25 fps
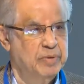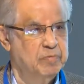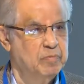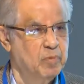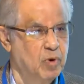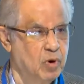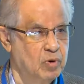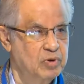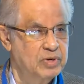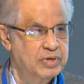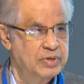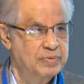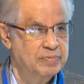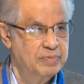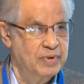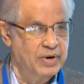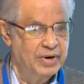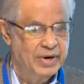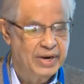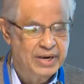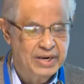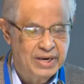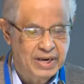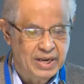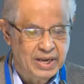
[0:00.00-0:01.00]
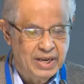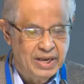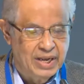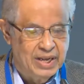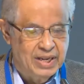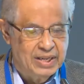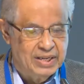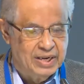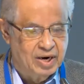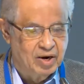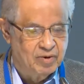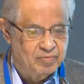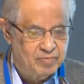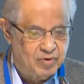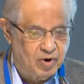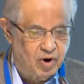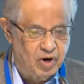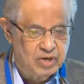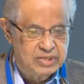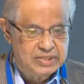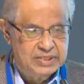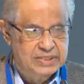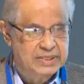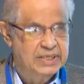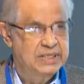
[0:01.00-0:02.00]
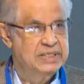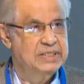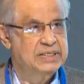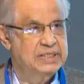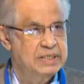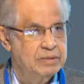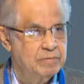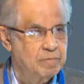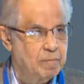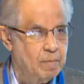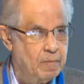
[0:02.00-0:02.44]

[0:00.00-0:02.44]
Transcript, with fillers: mode right? And of course, these,